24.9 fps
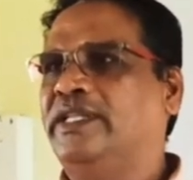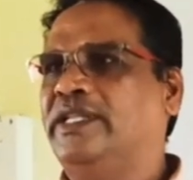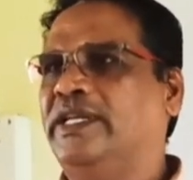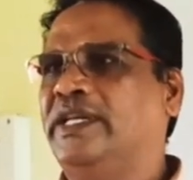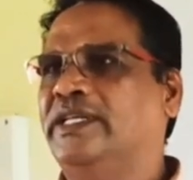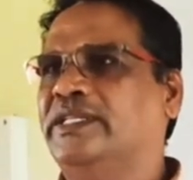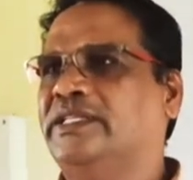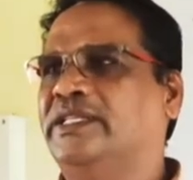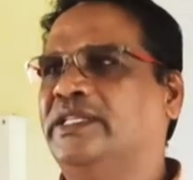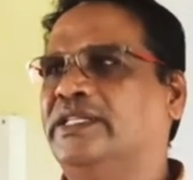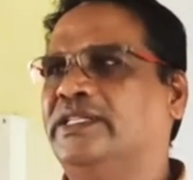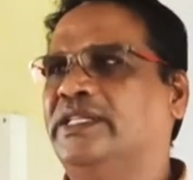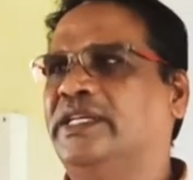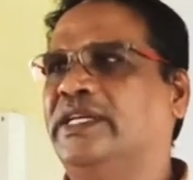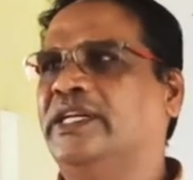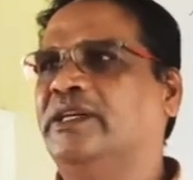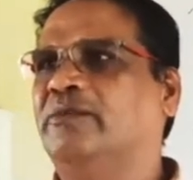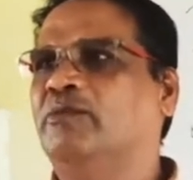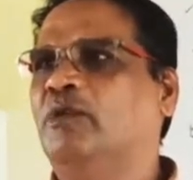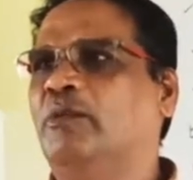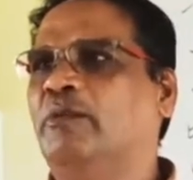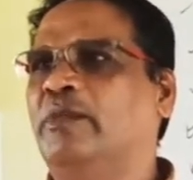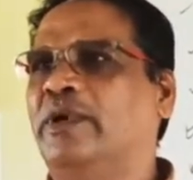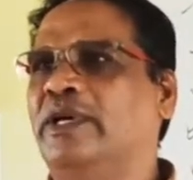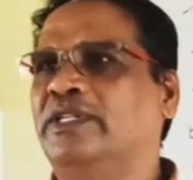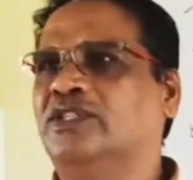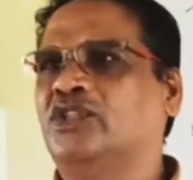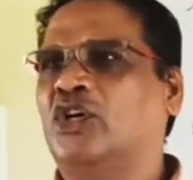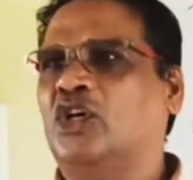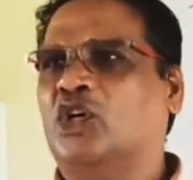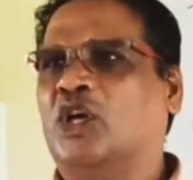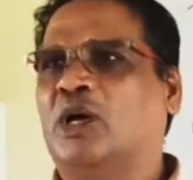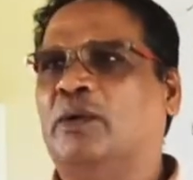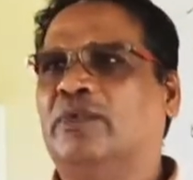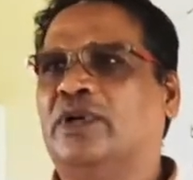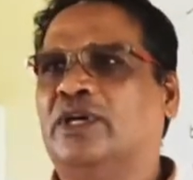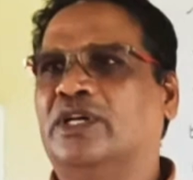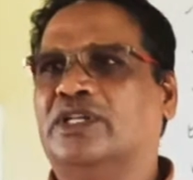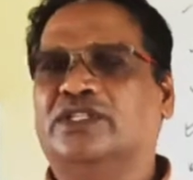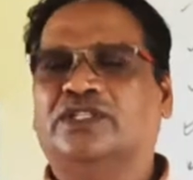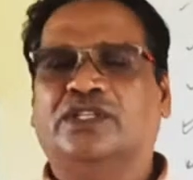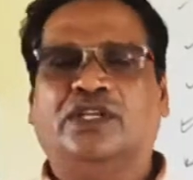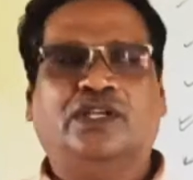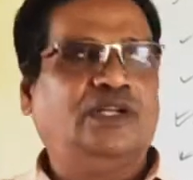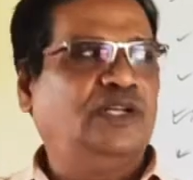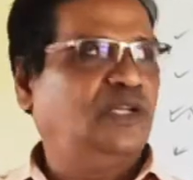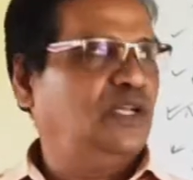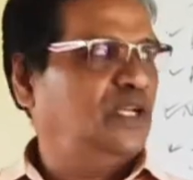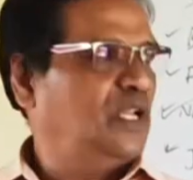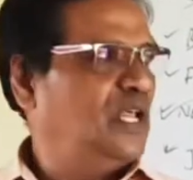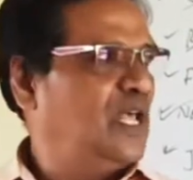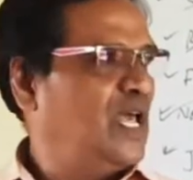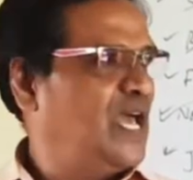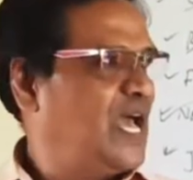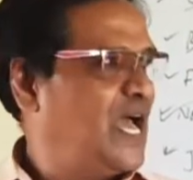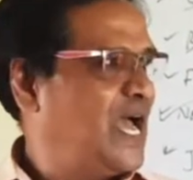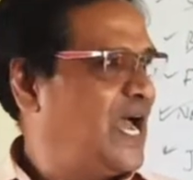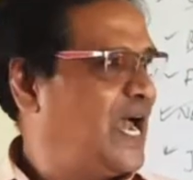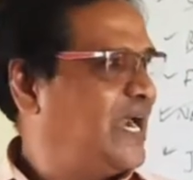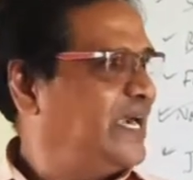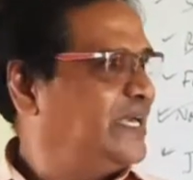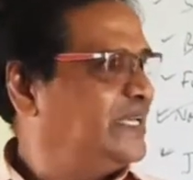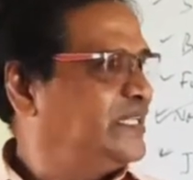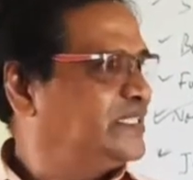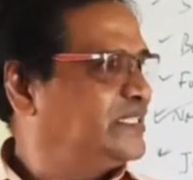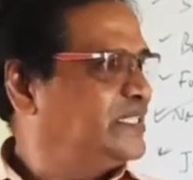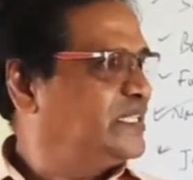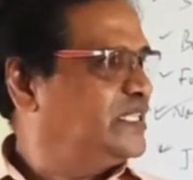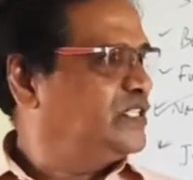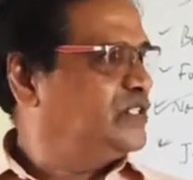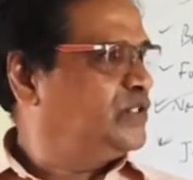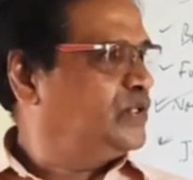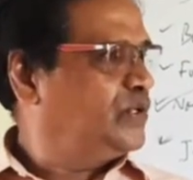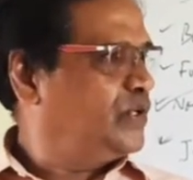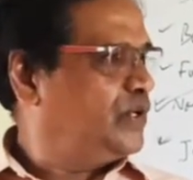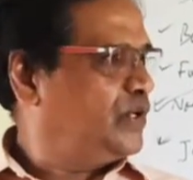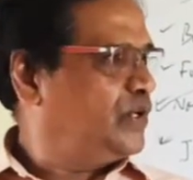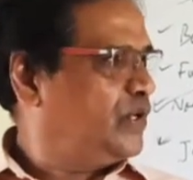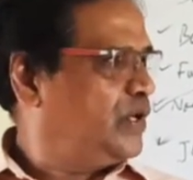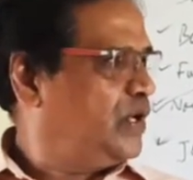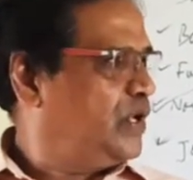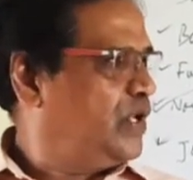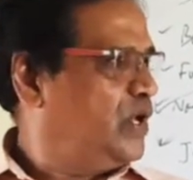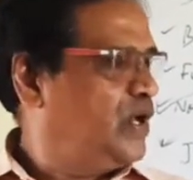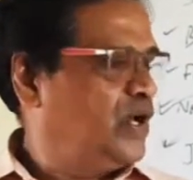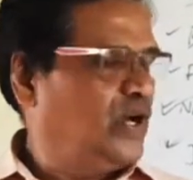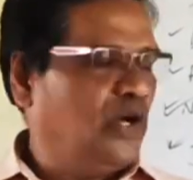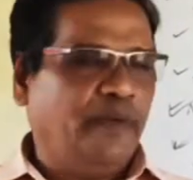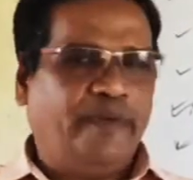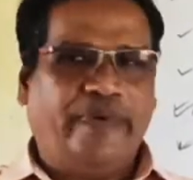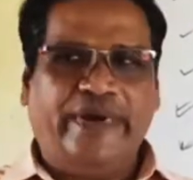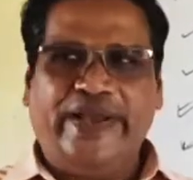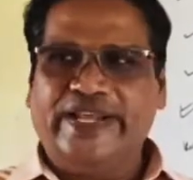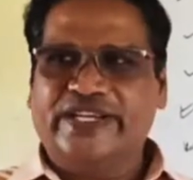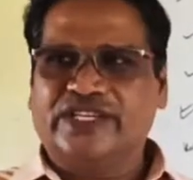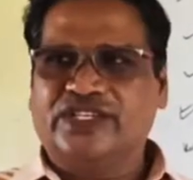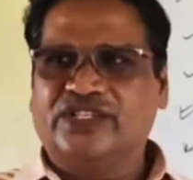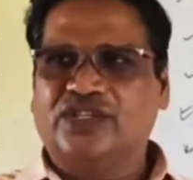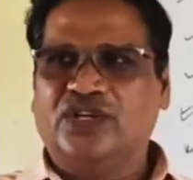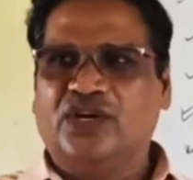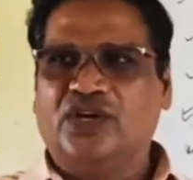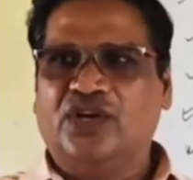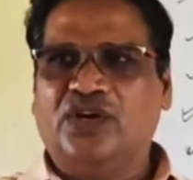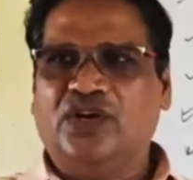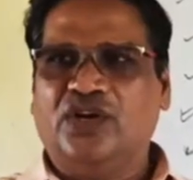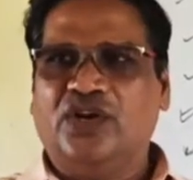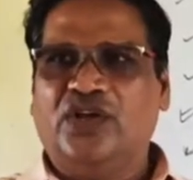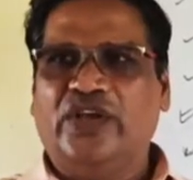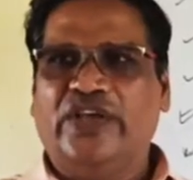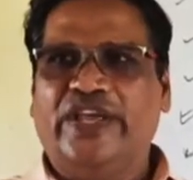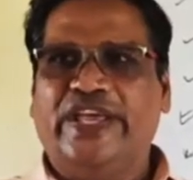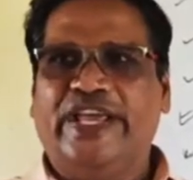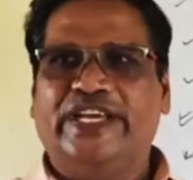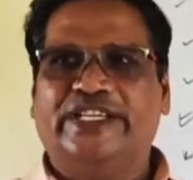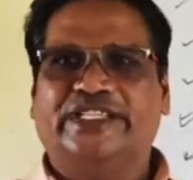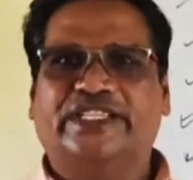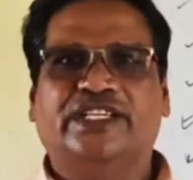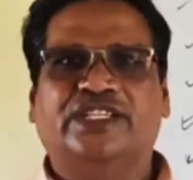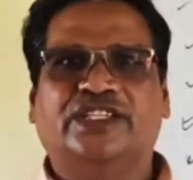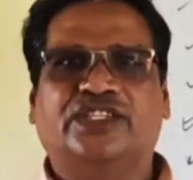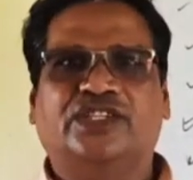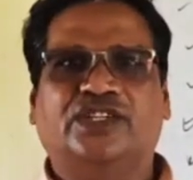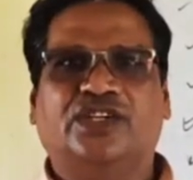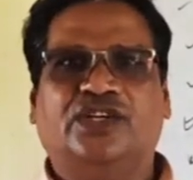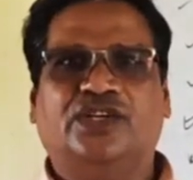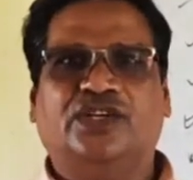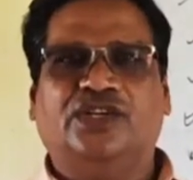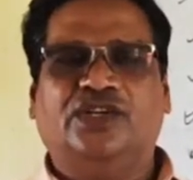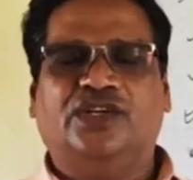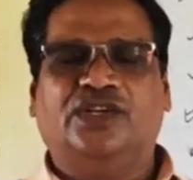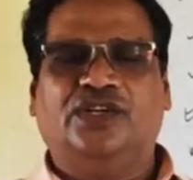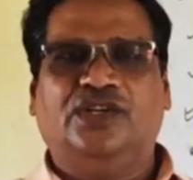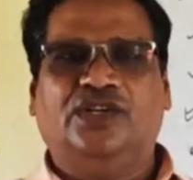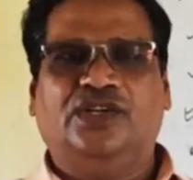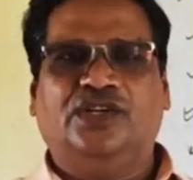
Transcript: 360 degree movement, circumduction, and this is your flexion, extension,